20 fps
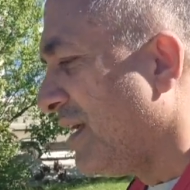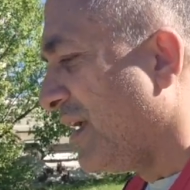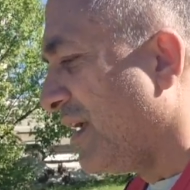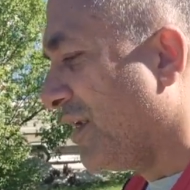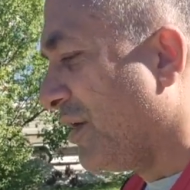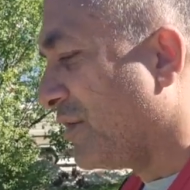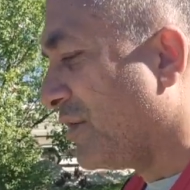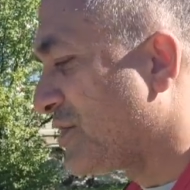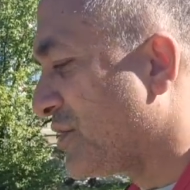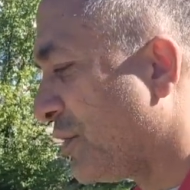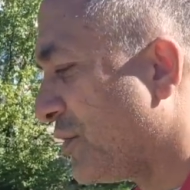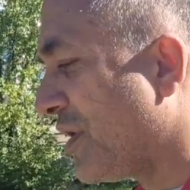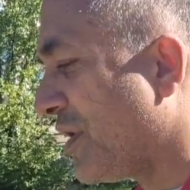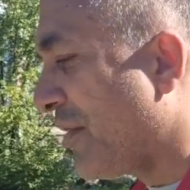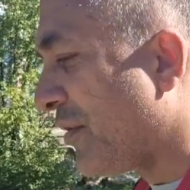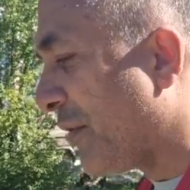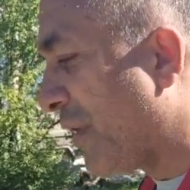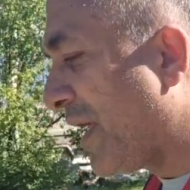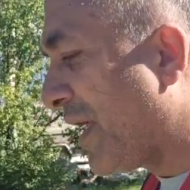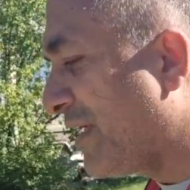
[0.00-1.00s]
You know, so
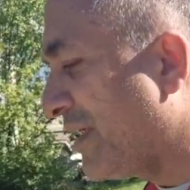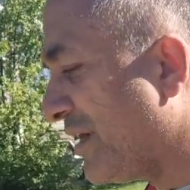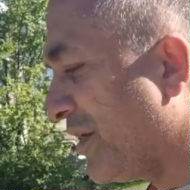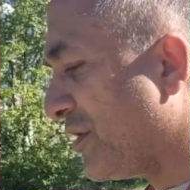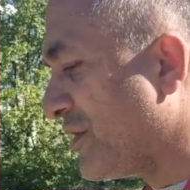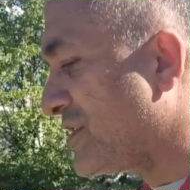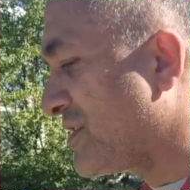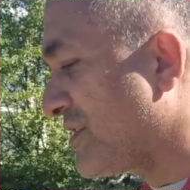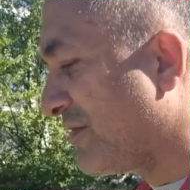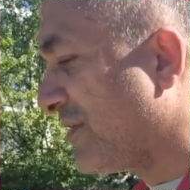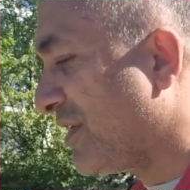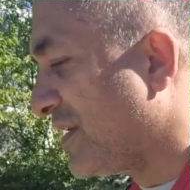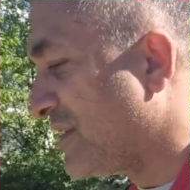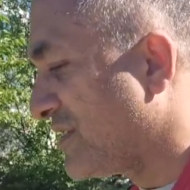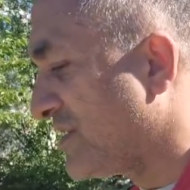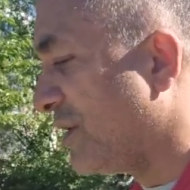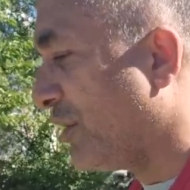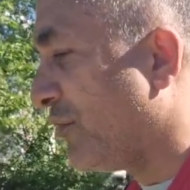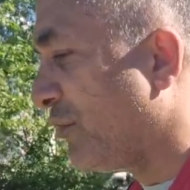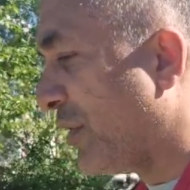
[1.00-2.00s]
another 8 years of
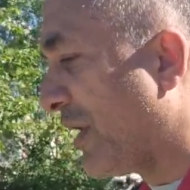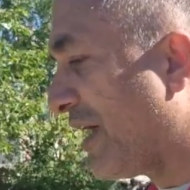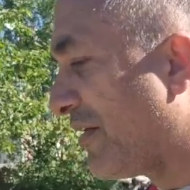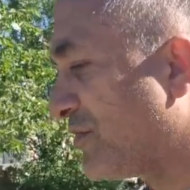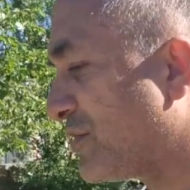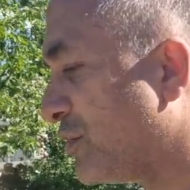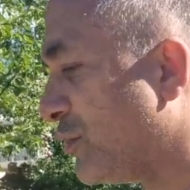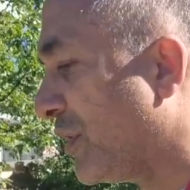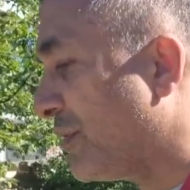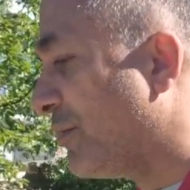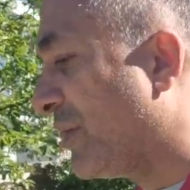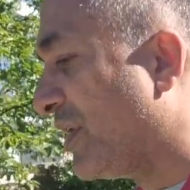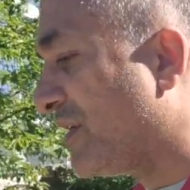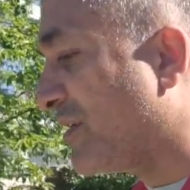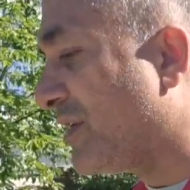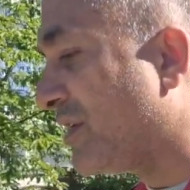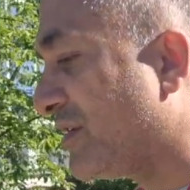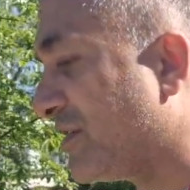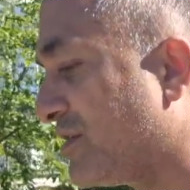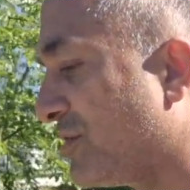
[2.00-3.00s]
this. You know, if we have
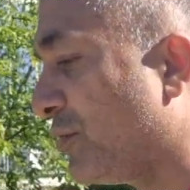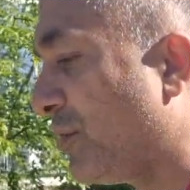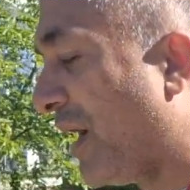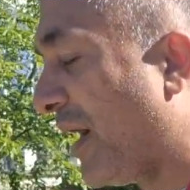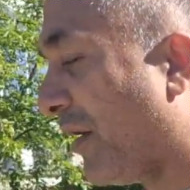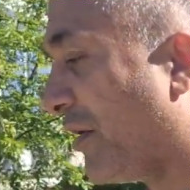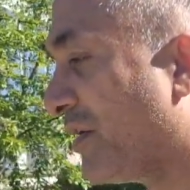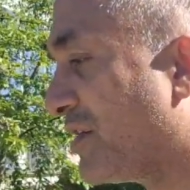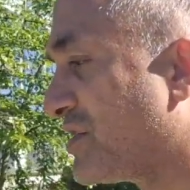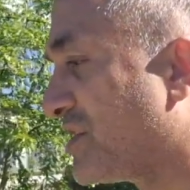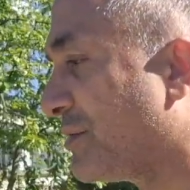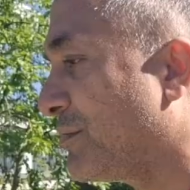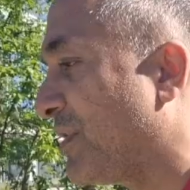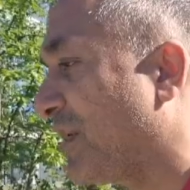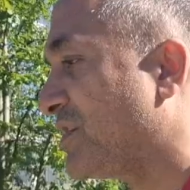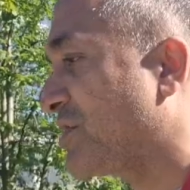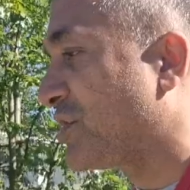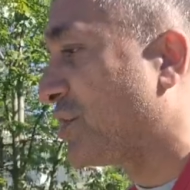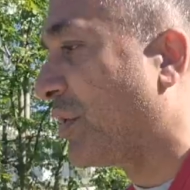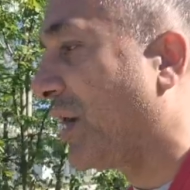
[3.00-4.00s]
two Harris
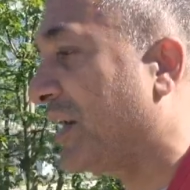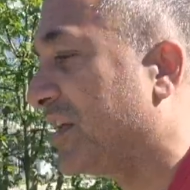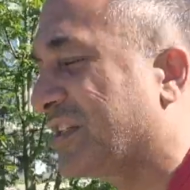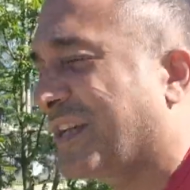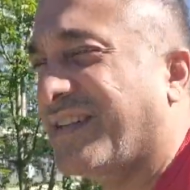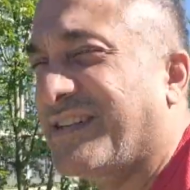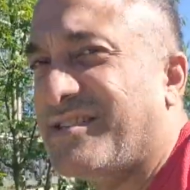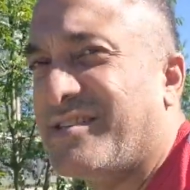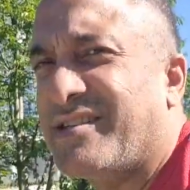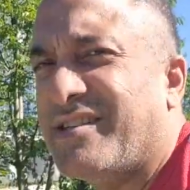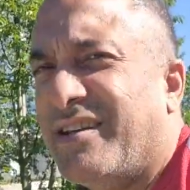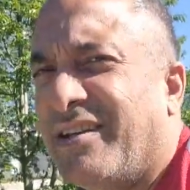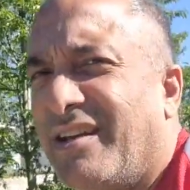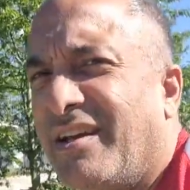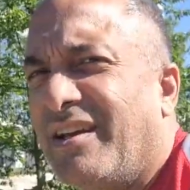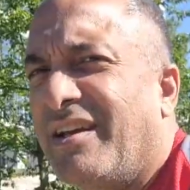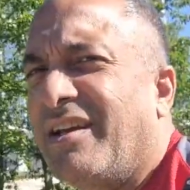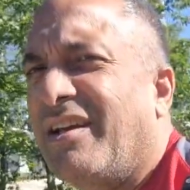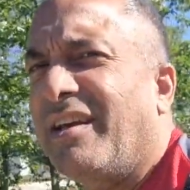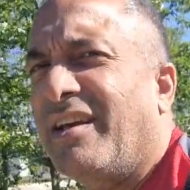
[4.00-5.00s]
administrations,
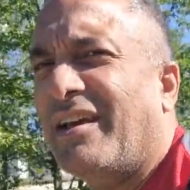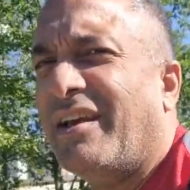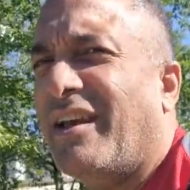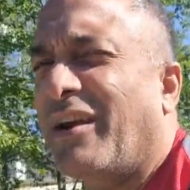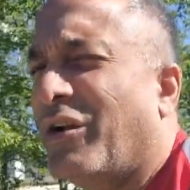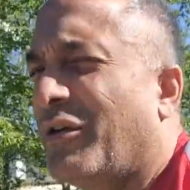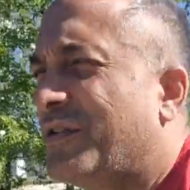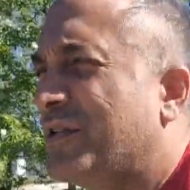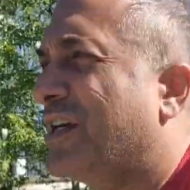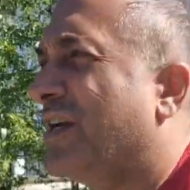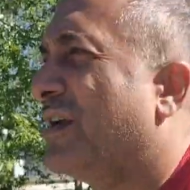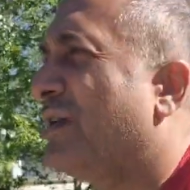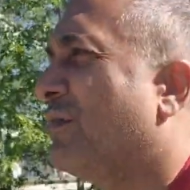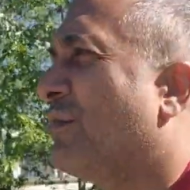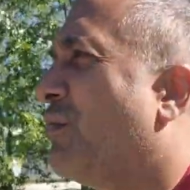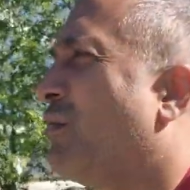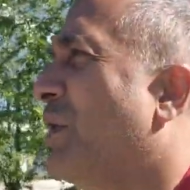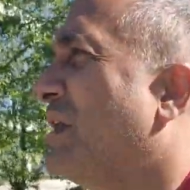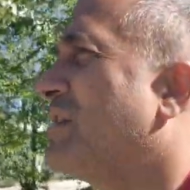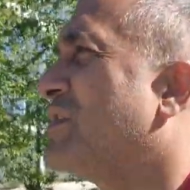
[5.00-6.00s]
you know, she
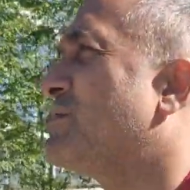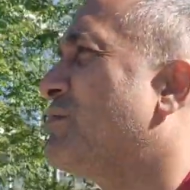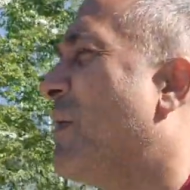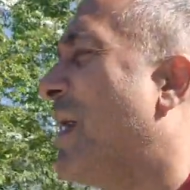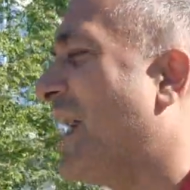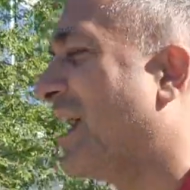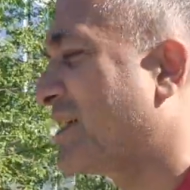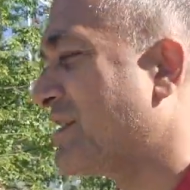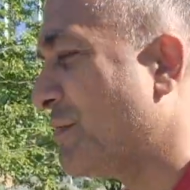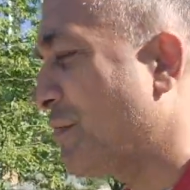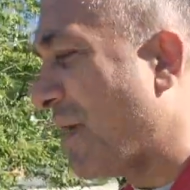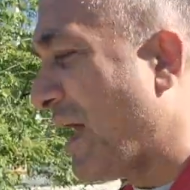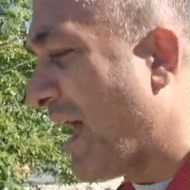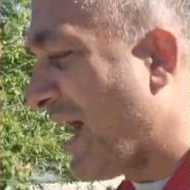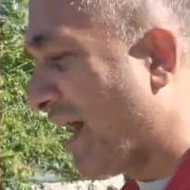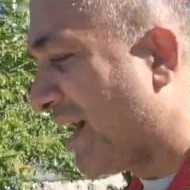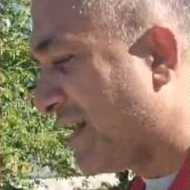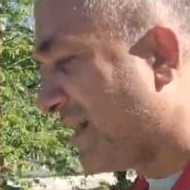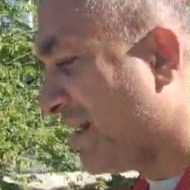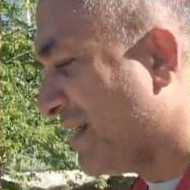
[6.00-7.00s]
wins
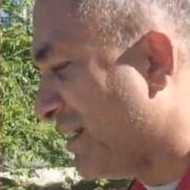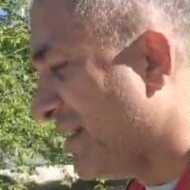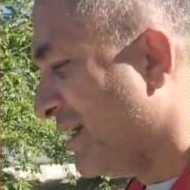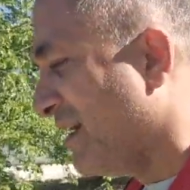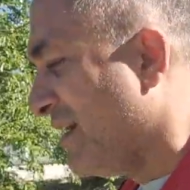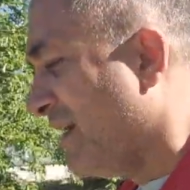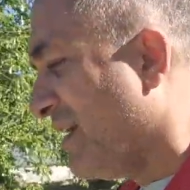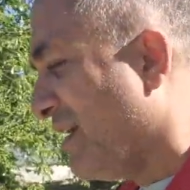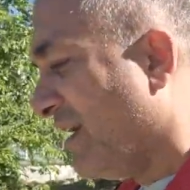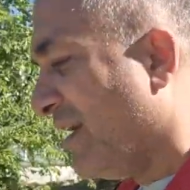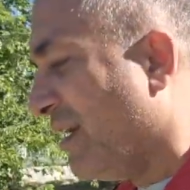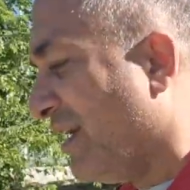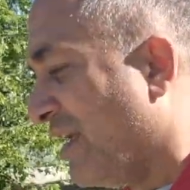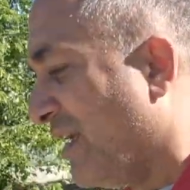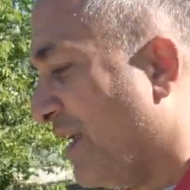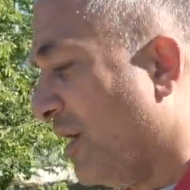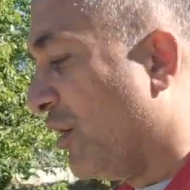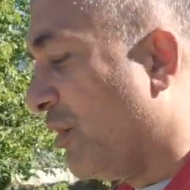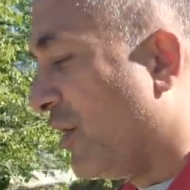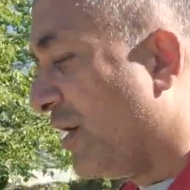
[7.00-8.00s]
back-to-back,
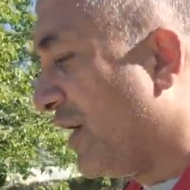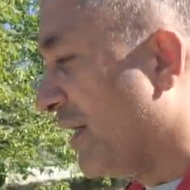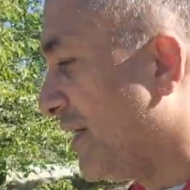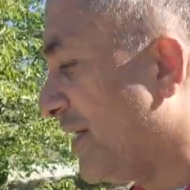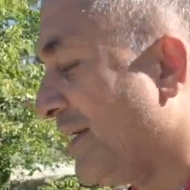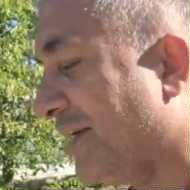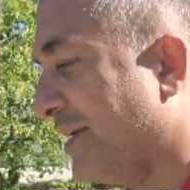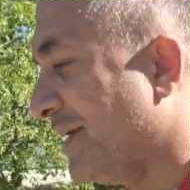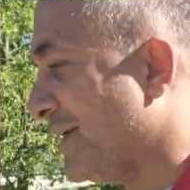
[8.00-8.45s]
you know,